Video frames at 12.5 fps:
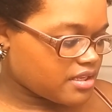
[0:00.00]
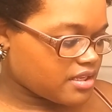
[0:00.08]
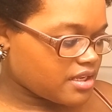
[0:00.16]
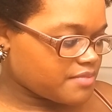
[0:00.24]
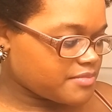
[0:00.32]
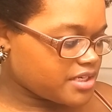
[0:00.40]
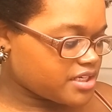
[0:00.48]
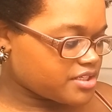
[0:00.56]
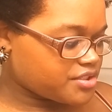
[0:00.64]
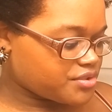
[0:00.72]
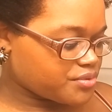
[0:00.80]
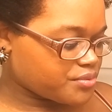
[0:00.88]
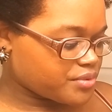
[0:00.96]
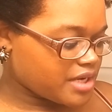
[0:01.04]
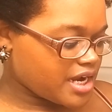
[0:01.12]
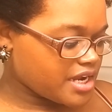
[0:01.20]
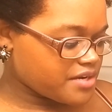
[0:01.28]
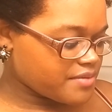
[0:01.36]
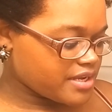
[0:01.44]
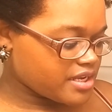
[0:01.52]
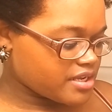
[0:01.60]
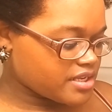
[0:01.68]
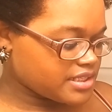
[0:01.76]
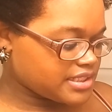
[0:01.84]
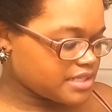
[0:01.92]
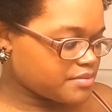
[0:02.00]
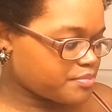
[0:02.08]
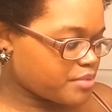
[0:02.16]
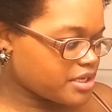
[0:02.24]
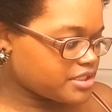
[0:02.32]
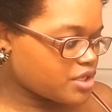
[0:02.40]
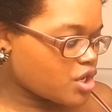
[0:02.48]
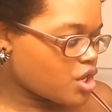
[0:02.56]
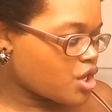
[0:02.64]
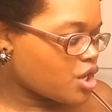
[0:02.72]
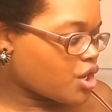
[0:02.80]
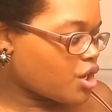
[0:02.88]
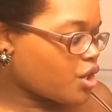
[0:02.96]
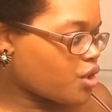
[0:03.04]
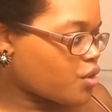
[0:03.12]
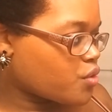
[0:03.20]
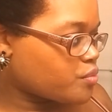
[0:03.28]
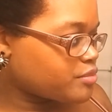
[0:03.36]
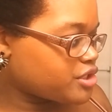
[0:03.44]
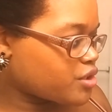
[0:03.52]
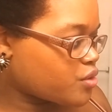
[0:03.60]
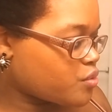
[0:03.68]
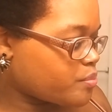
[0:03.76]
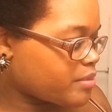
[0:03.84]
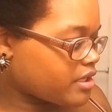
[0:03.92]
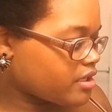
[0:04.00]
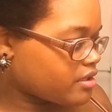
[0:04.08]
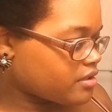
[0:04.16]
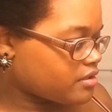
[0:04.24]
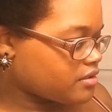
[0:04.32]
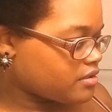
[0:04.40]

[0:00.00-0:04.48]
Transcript: I'm not sure. How do I get, it says press home to open.